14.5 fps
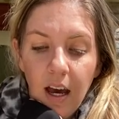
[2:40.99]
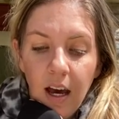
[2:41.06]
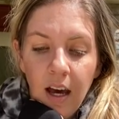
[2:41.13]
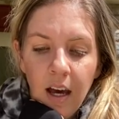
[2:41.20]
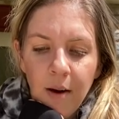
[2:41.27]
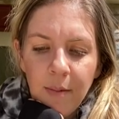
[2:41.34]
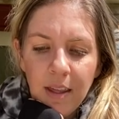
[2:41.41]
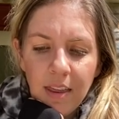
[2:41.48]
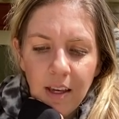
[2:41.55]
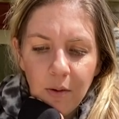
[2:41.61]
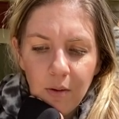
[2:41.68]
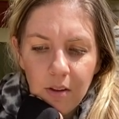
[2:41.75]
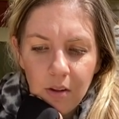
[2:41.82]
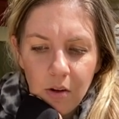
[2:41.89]
I
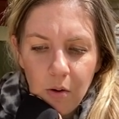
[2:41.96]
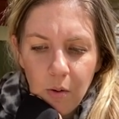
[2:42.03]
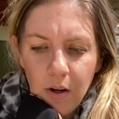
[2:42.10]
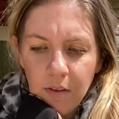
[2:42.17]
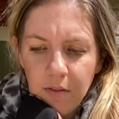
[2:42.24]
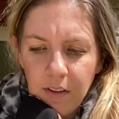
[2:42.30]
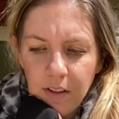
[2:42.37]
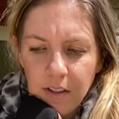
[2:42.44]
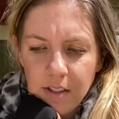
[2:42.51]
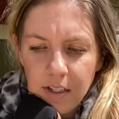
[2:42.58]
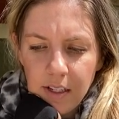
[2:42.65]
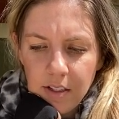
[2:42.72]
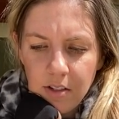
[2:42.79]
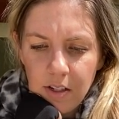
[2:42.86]
think we're in the cornfields,"
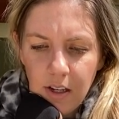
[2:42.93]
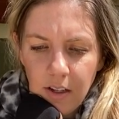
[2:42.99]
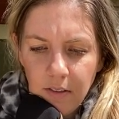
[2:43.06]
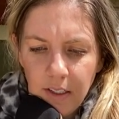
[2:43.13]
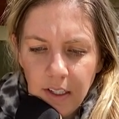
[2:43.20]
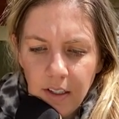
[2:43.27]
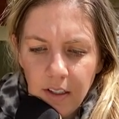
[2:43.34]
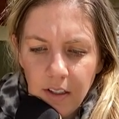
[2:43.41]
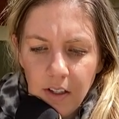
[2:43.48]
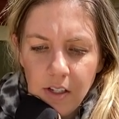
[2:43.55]
answered Henry.